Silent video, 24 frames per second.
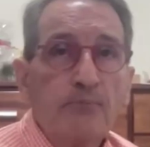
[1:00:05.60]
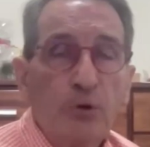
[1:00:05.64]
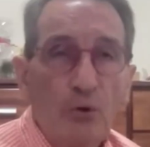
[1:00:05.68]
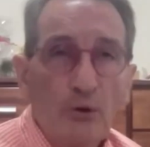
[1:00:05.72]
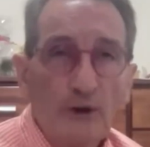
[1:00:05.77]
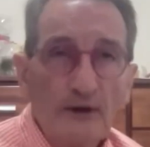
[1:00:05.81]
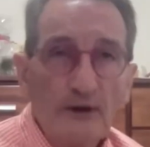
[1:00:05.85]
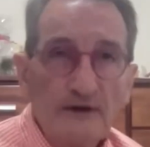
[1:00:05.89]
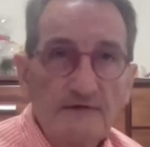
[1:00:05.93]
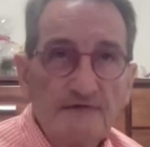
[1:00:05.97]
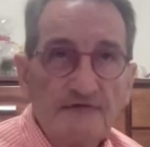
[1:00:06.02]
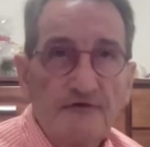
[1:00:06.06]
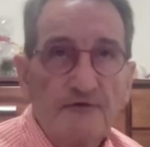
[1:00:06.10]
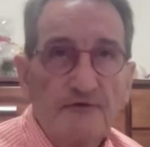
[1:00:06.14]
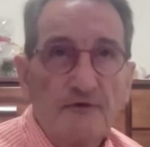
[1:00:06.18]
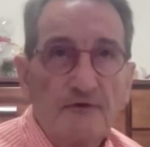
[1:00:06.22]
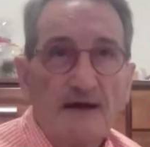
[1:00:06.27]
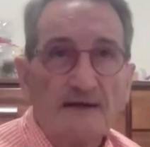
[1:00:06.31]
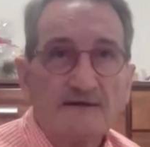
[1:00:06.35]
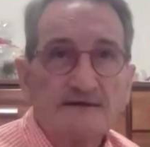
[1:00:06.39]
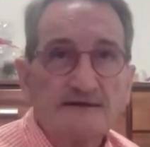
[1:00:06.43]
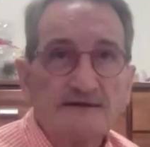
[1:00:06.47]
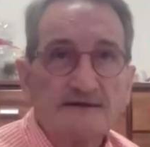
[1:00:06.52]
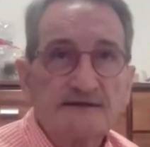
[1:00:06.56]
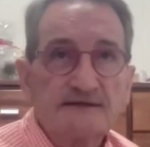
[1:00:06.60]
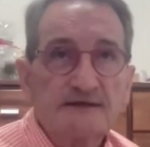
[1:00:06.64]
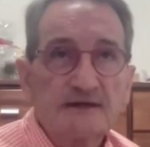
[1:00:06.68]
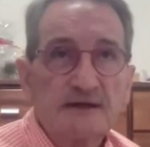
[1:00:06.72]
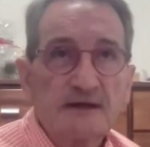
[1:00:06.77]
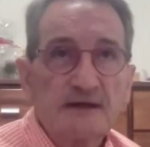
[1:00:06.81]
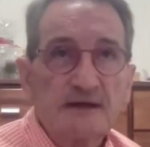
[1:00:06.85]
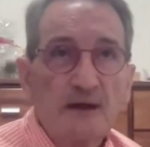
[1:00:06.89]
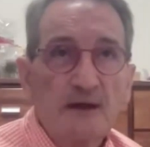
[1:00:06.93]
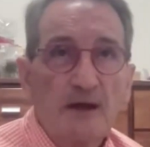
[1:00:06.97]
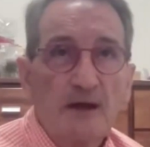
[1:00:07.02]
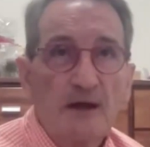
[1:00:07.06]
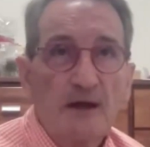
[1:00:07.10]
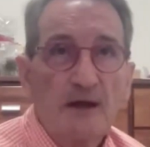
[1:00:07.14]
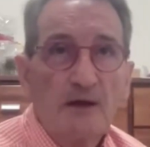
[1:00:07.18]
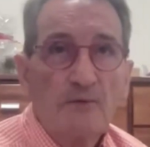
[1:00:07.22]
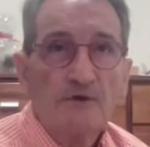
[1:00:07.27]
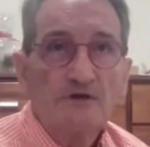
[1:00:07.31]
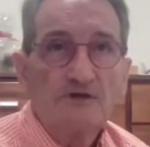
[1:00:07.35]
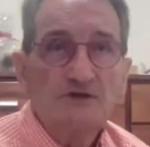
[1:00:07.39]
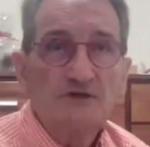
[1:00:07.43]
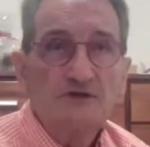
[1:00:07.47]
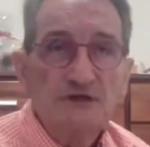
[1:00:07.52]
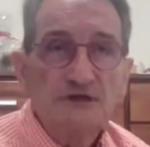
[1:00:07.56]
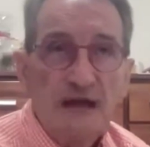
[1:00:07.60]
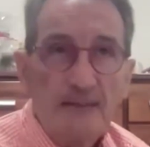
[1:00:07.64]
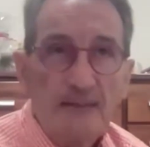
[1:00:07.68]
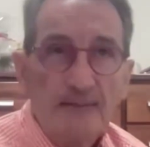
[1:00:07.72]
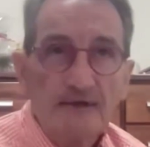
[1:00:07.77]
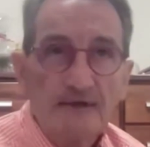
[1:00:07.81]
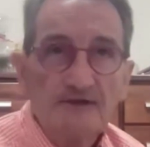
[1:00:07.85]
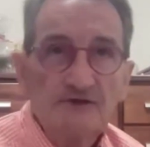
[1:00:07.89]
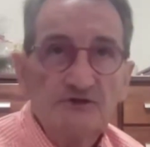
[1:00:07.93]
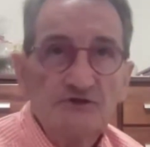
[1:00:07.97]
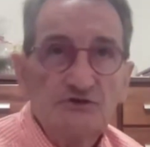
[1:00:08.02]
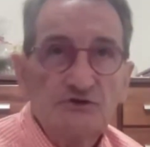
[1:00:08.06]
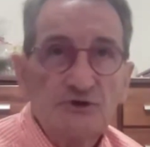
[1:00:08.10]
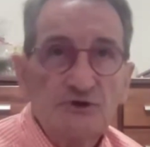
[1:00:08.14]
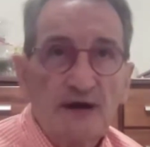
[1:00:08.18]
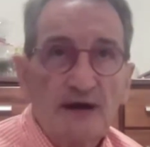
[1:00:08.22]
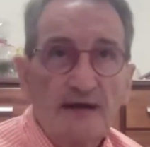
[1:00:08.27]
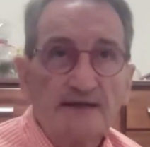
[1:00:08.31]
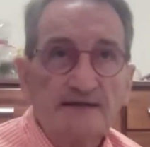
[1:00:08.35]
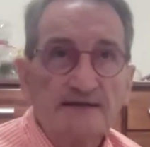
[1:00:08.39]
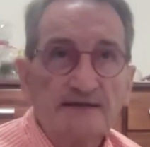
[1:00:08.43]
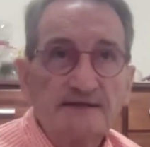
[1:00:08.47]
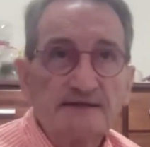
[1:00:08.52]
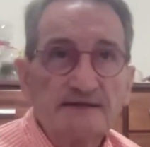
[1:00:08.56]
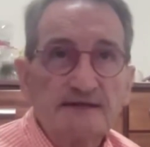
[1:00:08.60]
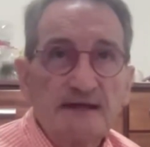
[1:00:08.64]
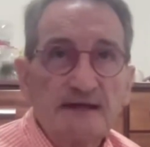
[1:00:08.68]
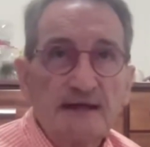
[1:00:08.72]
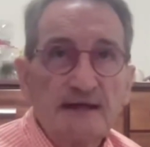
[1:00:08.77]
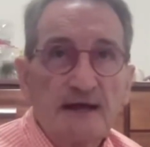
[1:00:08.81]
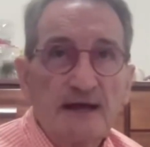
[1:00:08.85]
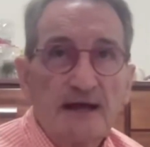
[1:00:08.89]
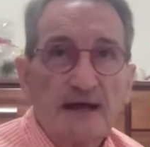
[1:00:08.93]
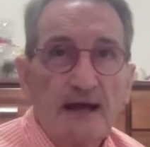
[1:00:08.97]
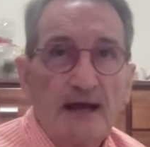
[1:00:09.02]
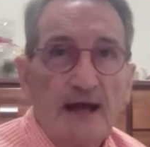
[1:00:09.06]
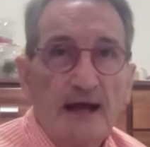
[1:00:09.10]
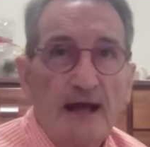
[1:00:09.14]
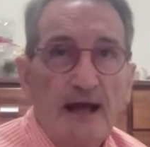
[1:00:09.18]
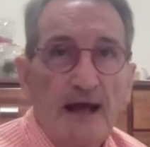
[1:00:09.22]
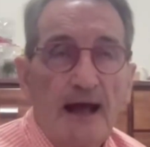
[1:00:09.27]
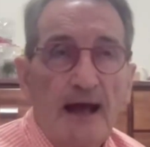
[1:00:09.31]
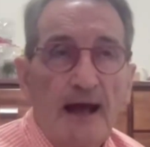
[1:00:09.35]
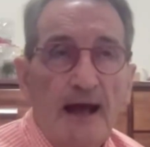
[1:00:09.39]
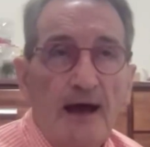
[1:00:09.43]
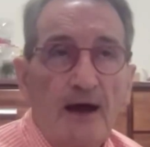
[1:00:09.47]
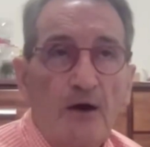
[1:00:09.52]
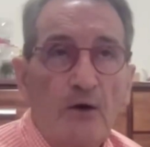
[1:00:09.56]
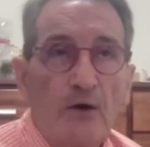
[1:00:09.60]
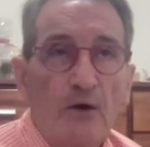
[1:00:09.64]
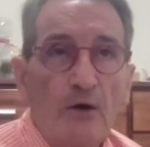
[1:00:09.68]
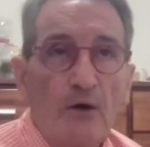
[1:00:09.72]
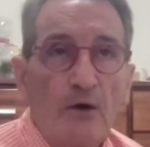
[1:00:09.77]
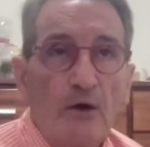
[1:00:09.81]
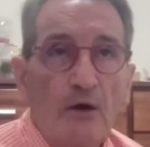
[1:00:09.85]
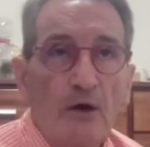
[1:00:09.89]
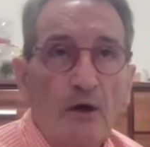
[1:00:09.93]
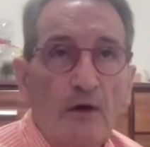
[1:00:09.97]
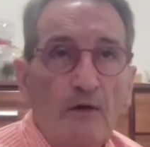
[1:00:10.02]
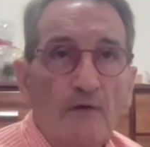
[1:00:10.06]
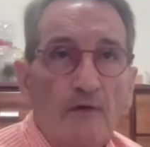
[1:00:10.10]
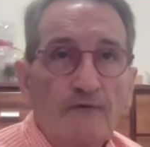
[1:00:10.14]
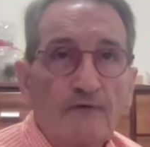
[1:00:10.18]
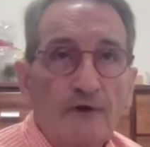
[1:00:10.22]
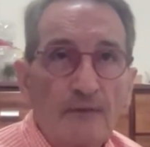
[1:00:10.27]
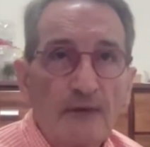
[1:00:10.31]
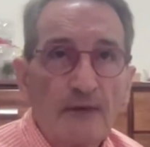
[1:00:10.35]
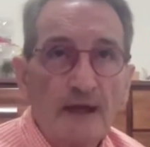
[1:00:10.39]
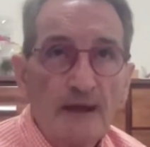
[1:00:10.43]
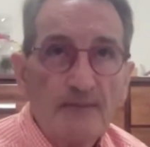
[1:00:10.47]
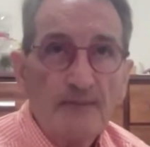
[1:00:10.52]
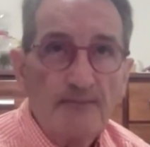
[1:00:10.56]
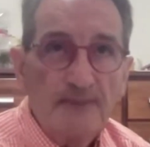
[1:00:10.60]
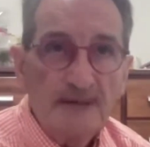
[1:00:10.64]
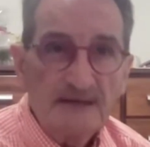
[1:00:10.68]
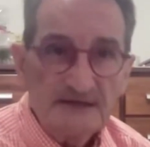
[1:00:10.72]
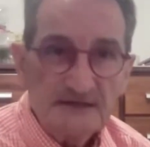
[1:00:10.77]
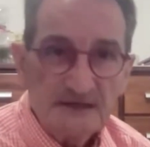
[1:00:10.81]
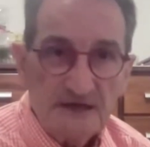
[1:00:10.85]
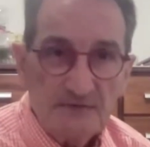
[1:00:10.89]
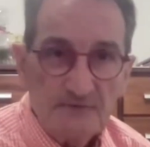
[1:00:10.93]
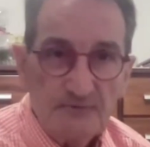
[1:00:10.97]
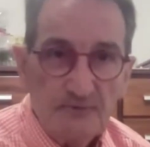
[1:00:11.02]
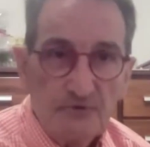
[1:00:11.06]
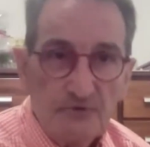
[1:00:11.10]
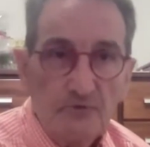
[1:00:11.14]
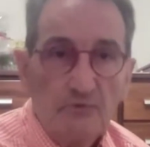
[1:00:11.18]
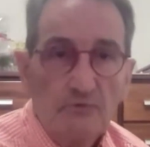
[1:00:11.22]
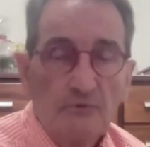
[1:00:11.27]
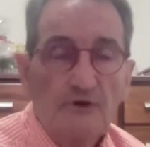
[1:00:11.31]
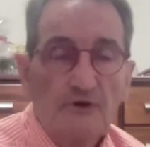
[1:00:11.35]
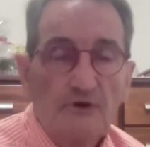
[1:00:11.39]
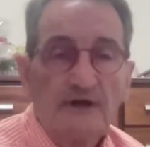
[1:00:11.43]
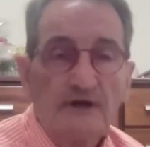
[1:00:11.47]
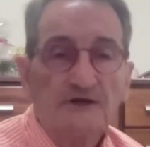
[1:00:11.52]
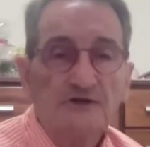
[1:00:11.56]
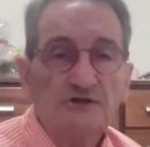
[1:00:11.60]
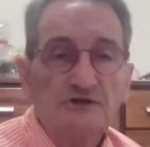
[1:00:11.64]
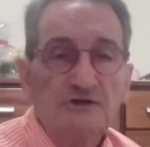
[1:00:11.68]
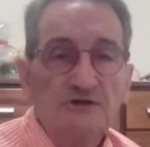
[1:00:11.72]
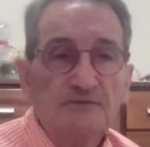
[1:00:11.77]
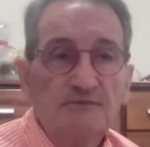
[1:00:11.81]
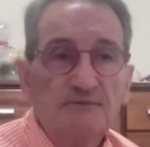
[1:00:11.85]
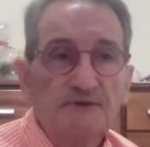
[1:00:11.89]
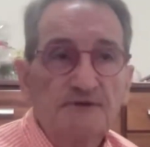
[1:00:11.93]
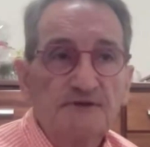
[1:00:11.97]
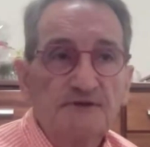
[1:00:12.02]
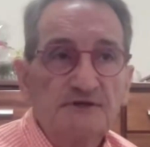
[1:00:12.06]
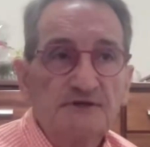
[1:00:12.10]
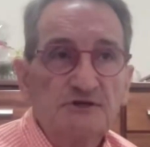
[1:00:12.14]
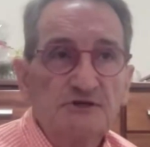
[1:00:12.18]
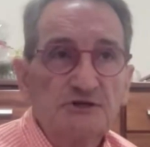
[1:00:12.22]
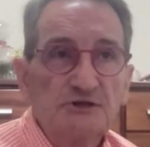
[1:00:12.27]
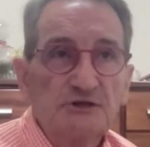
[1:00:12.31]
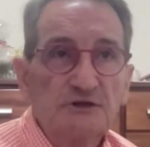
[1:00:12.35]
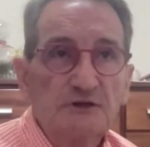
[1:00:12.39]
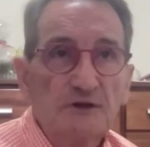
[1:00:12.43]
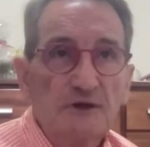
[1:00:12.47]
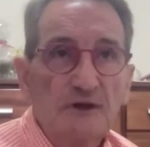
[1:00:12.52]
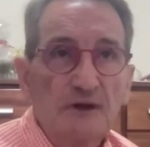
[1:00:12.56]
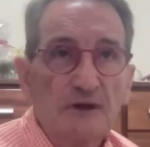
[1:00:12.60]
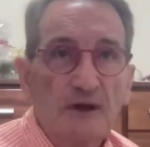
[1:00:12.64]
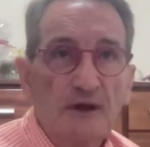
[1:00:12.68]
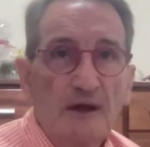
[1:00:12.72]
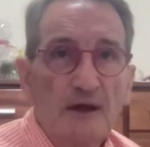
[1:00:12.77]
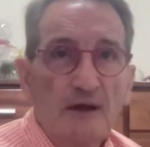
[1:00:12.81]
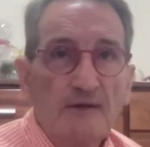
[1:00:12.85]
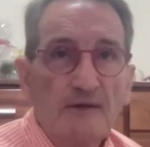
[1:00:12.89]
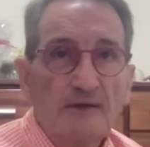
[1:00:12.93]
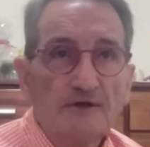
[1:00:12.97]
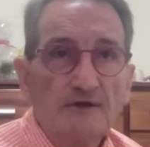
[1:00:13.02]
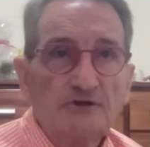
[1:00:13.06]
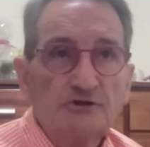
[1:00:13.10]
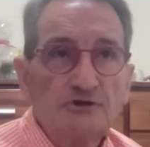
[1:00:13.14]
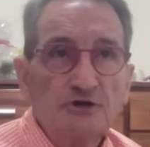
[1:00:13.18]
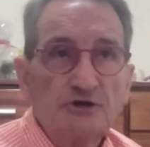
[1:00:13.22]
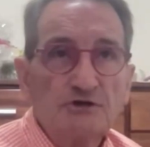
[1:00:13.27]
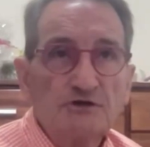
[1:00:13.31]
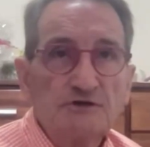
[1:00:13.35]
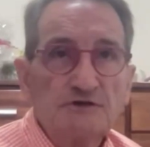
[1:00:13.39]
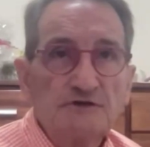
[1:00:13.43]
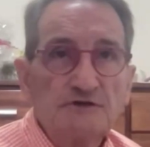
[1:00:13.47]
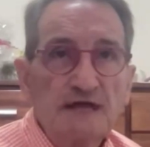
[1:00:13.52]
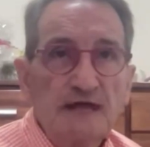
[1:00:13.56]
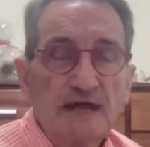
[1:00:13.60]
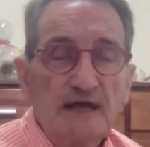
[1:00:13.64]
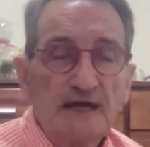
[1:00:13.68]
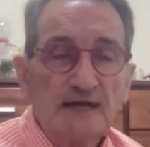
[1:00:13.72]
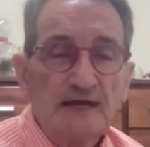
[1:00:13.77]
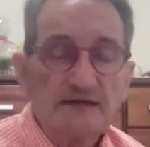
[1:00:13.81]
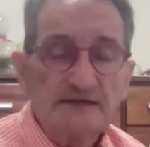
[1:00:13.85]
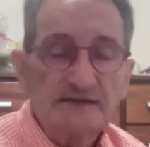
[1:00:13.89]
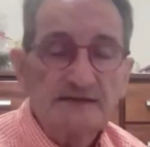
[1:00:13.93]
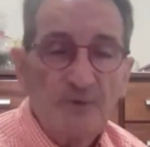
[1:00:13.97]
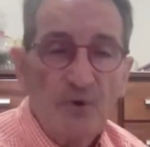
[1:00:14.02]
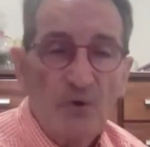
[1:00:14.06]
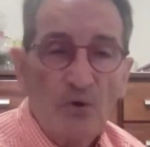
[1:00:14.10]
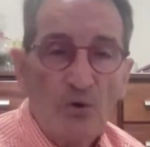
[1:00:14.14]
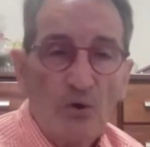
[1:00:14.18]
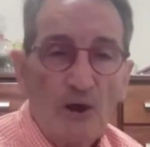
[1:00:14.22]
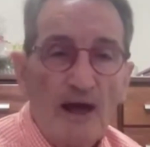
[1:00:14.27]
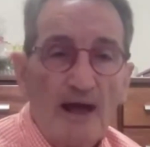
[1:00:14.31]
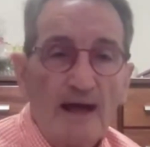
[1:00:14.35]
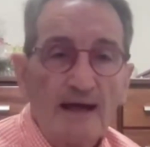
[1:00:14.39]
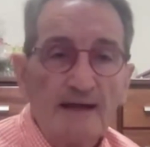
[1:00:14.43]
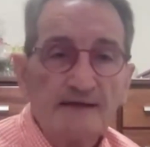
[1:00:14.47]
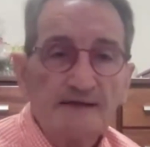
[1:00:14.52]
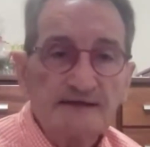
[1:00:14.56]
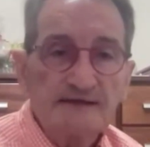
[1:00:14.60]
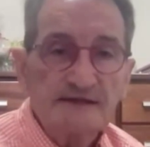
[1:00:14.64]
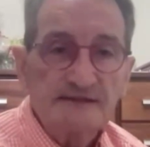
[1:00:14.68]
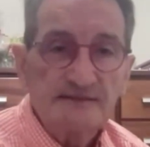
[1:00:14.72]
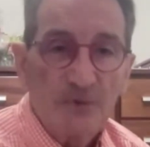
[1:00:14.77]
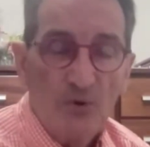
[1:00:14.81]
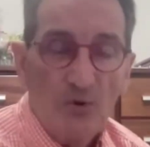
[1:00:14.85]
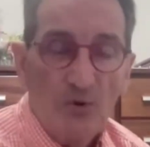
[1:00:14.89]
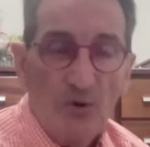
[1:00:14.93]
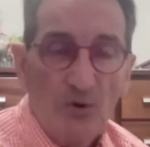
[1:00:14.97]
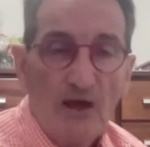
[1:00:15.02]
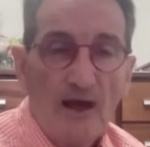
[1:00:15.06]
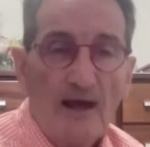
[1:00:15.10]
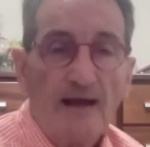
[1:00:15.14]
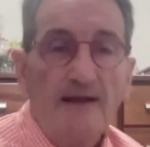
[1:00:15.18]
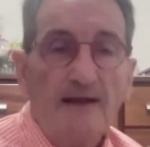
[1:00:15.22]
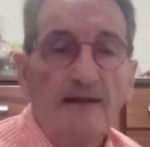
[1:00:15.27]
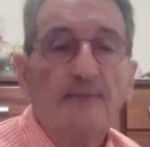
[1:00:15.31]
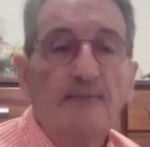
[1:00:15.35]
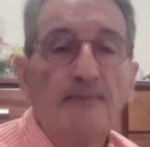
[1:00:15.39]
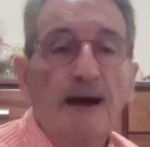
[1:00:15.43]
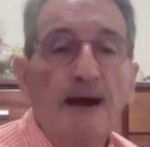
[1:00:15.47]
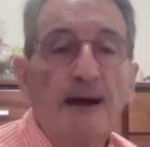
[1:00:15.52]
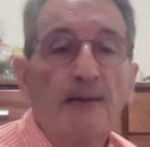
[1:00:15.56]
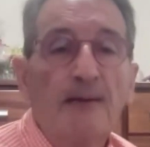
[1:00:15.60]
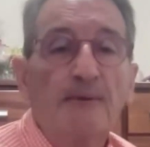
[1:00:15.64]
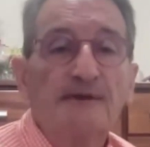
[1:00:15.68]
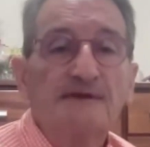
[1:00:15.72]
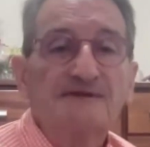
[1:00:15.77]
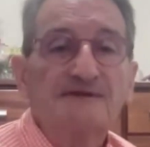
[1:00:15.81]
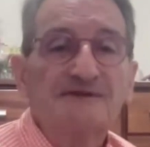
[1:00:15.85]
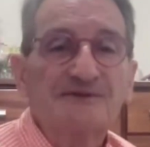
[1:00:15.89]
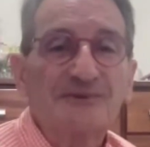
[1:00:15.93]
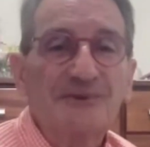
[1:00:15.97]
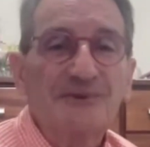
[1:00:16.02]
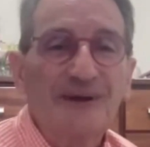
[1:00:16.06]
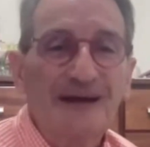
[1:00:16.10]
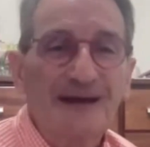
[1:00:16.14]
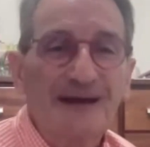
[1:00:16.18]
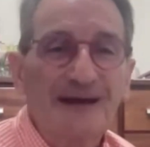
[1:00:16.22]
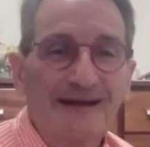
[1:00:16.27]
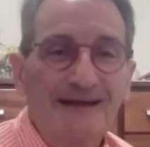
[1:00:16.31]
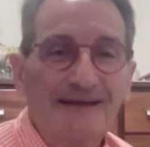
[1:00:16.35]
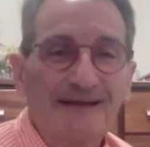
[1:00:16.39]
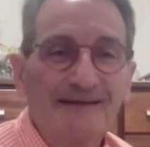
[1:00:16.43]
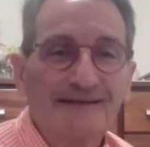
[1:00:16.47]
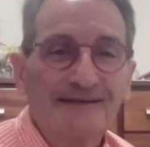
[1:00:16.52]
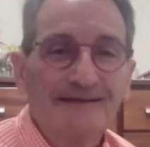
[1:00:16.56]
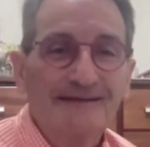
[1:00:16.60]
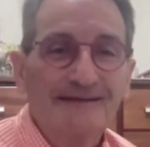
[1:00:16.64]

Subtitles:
point for us, which demonstrates how, from the episcopal leadership position, the church is getting smaller and smaller in the public square.